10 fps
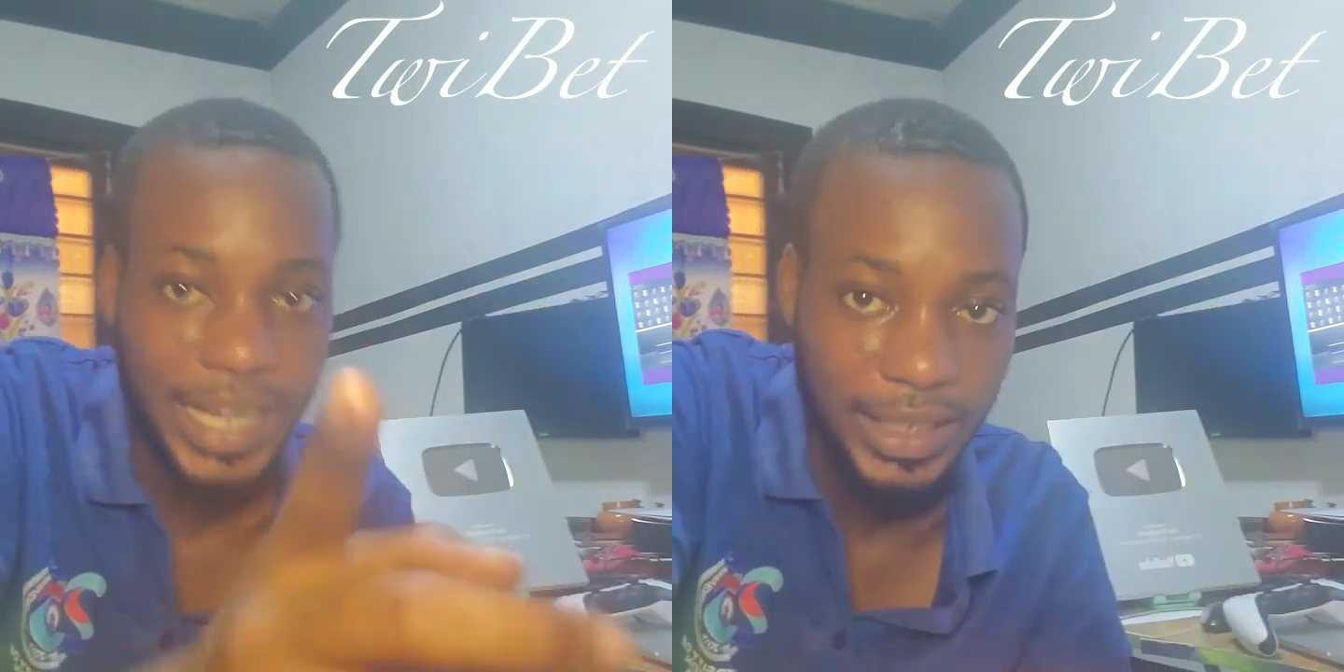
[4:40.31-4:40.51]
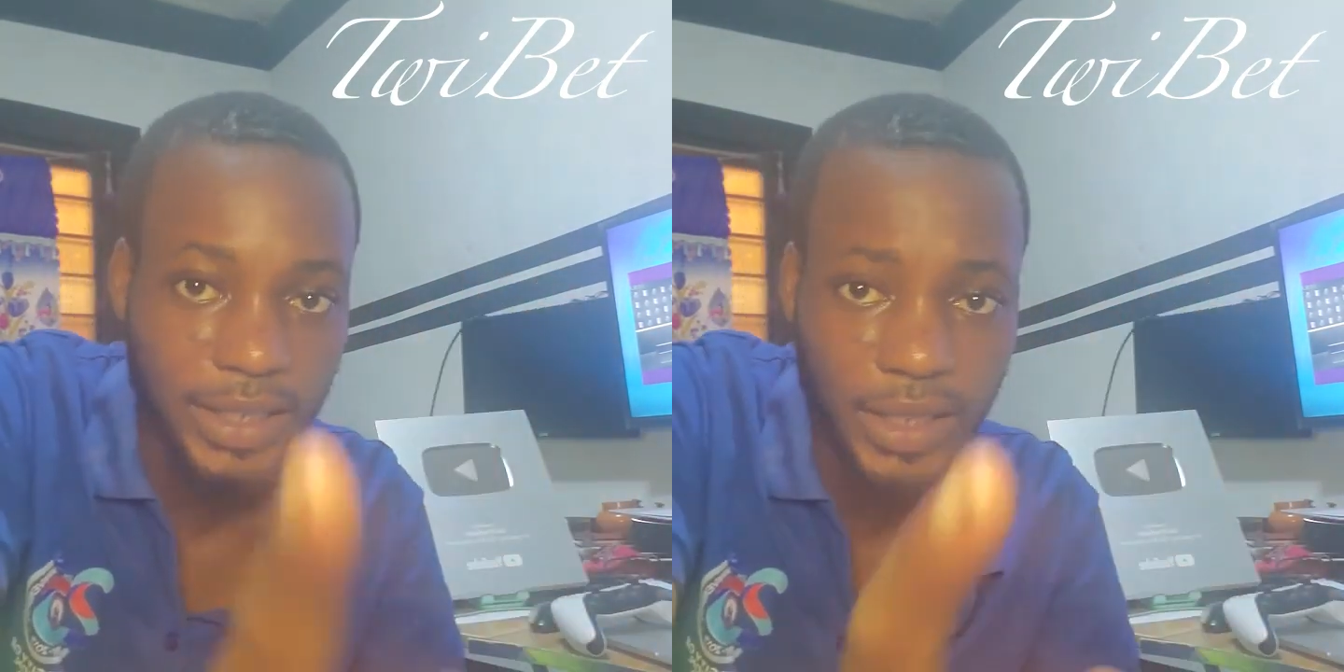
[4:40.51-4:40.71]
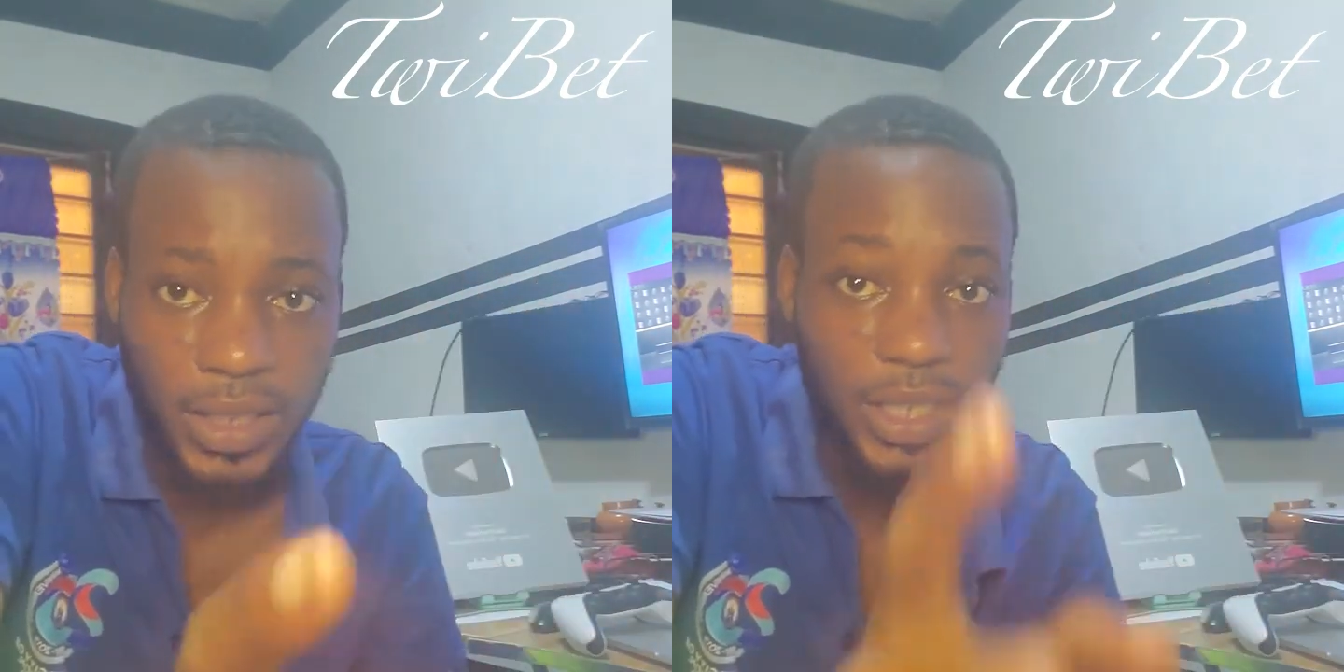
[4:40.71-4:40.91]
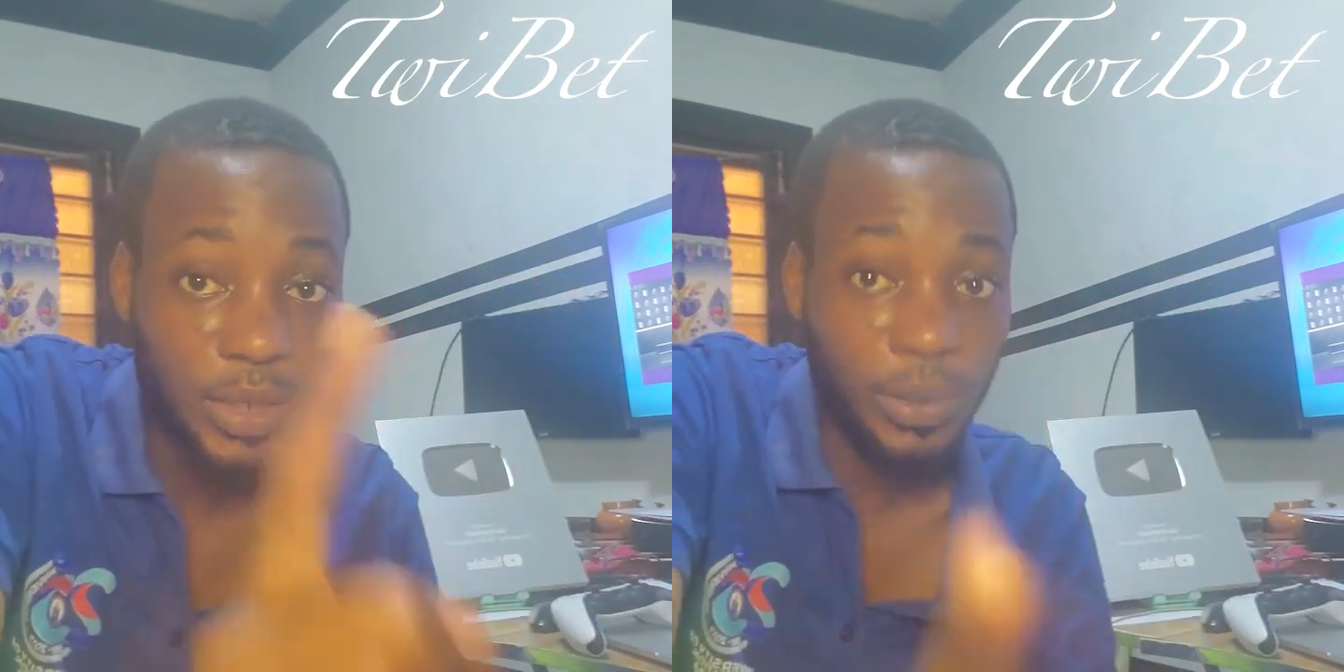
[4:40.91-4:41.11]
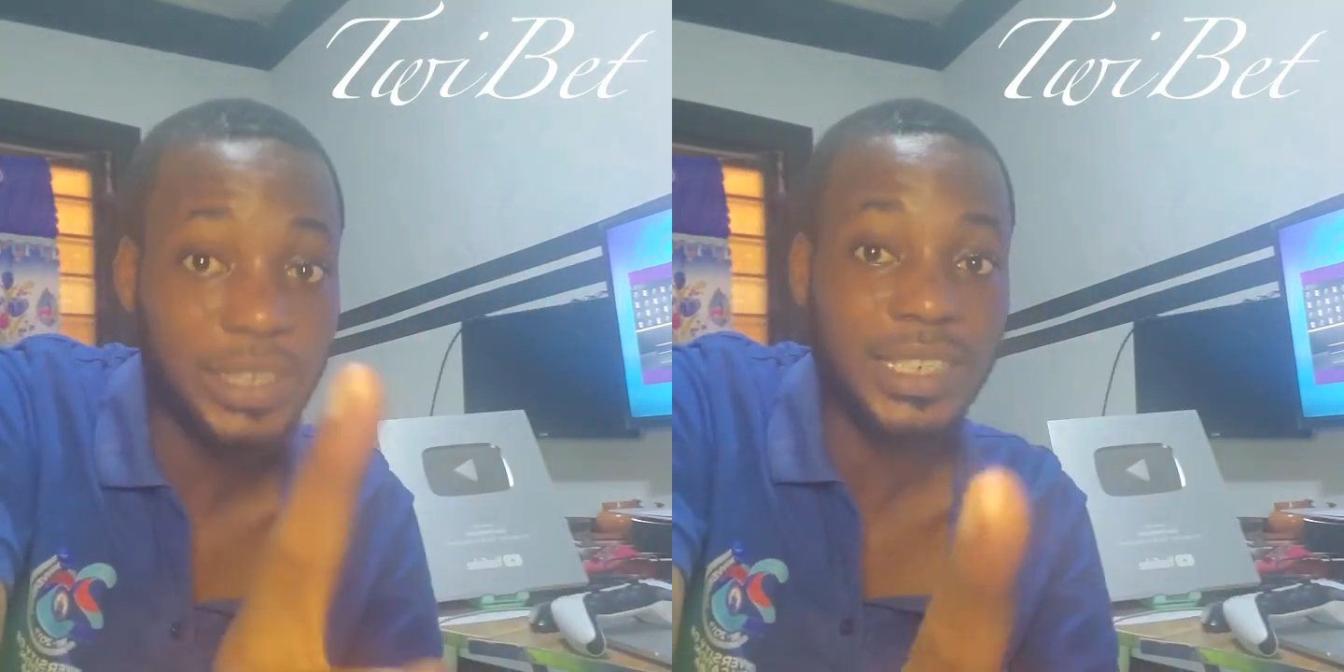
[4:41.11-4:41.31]
hack.
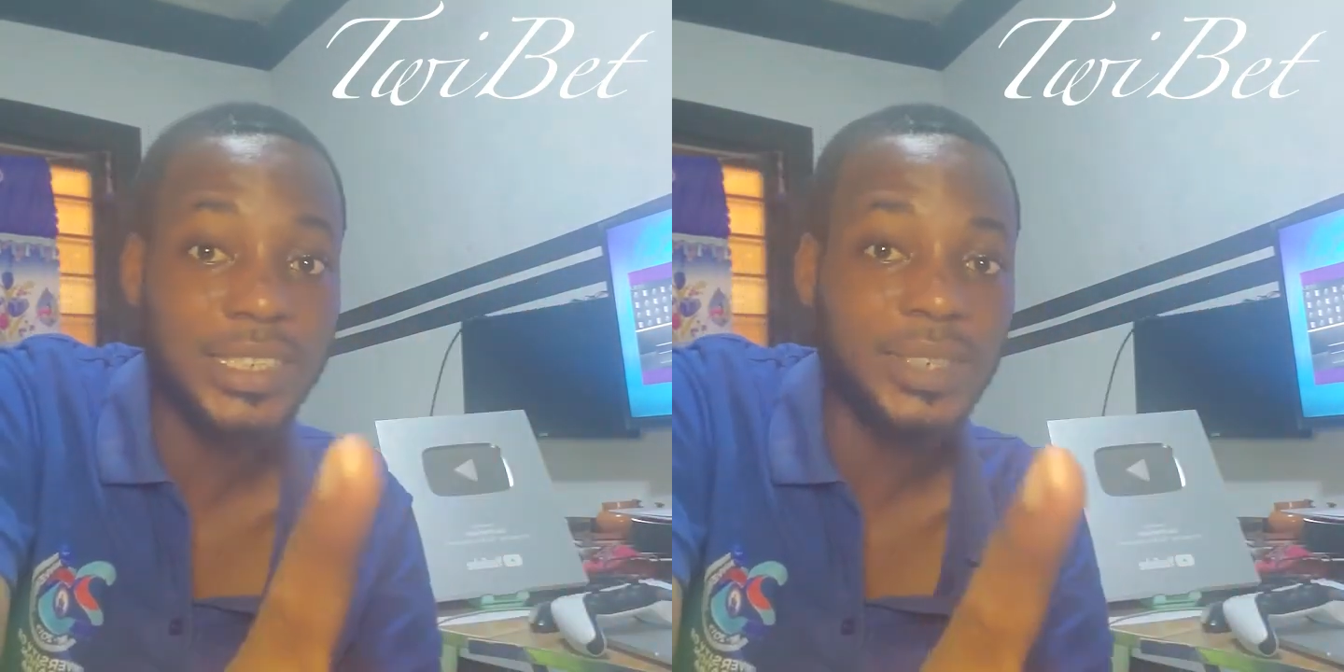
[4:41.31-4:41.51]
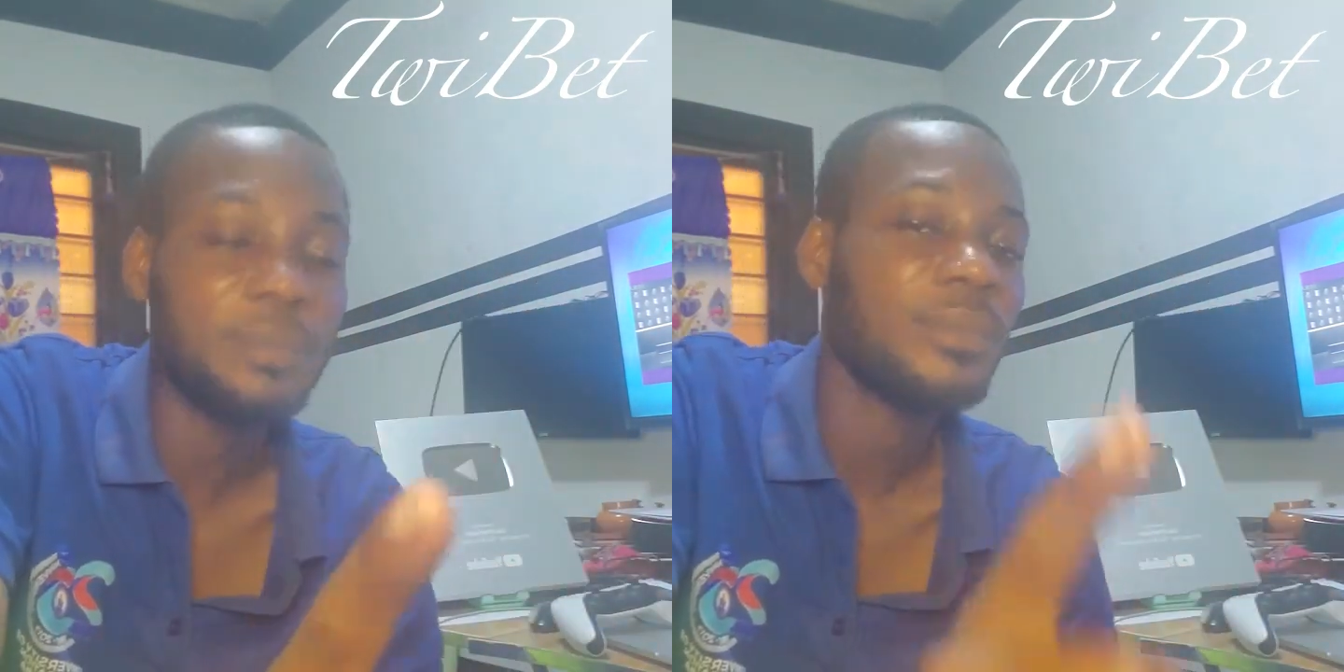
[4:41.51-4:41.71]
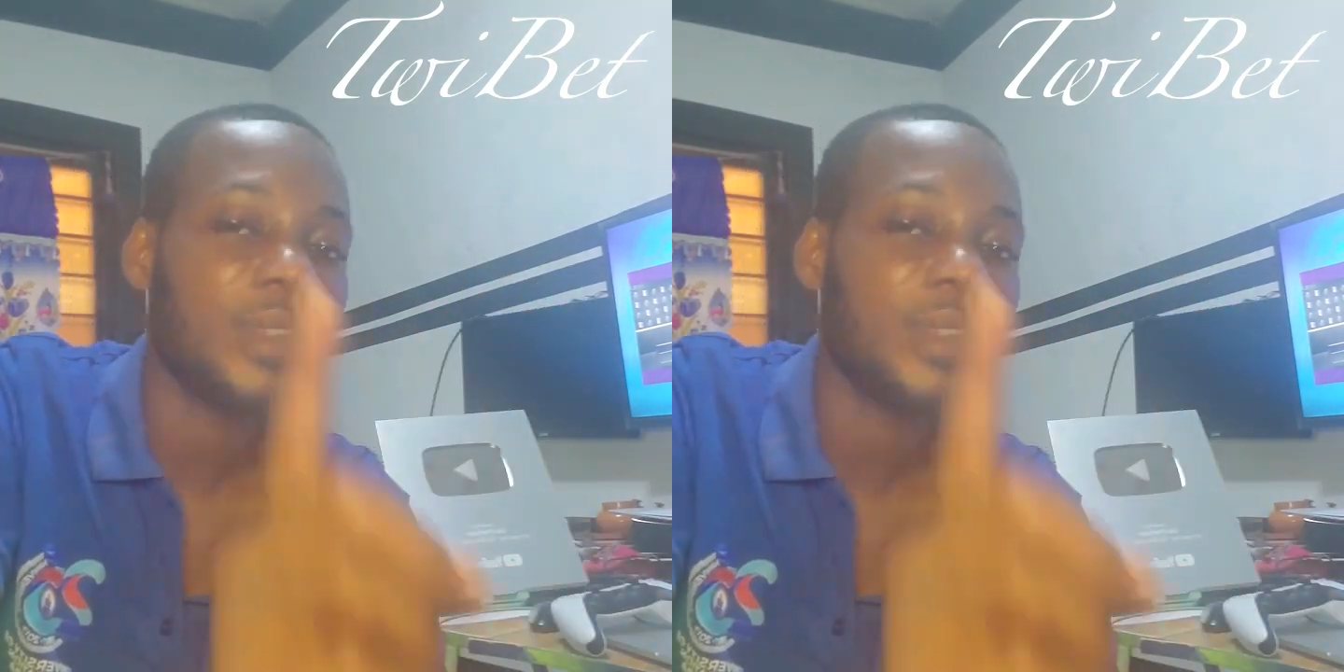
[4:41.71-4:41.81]
What I say?